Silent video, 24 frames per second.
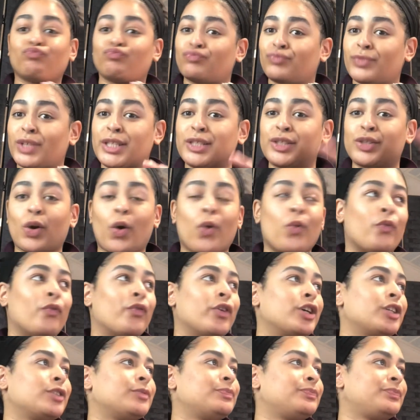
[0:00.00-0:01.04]
it's
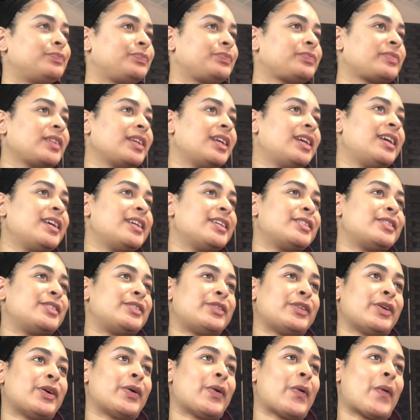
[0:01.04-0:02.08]
over.
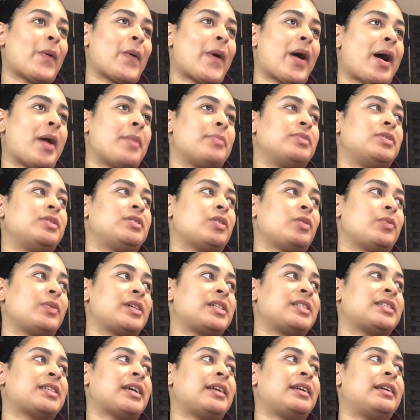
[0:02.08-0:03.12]
So I'm so
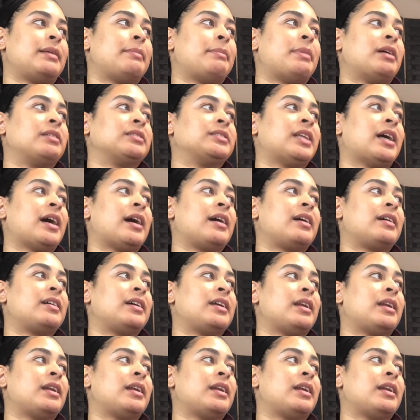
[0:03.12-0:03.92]
excited about that